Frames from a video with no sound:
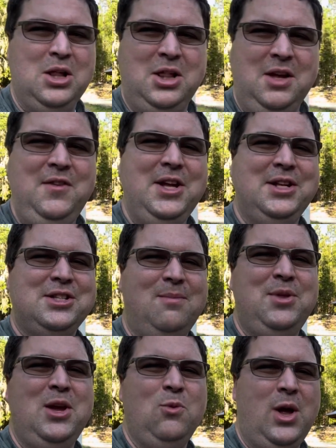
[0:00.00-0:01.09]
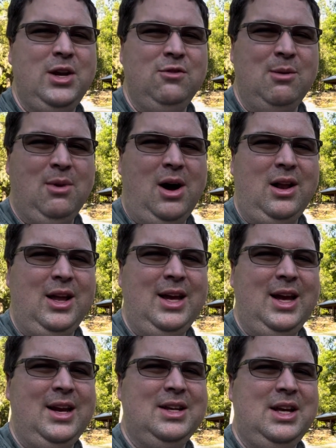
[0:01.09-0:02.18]
Living in something while you're remodeling
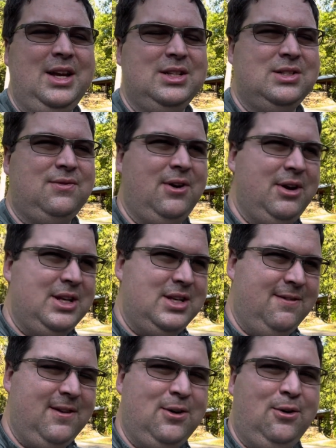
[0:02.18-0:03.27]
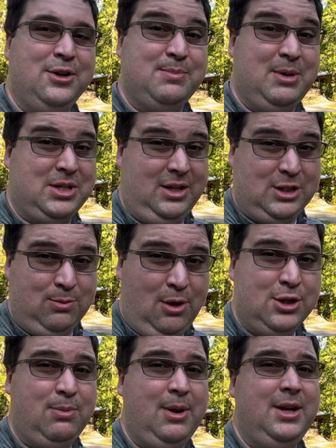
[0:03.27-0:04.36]
it is very difficult, especially a small
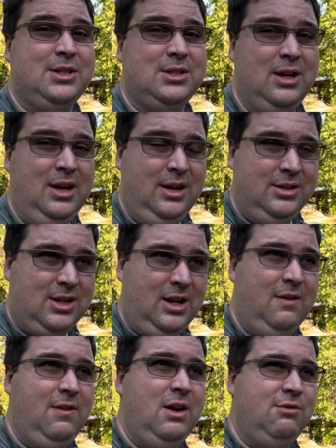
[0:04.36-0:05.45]
space to live in and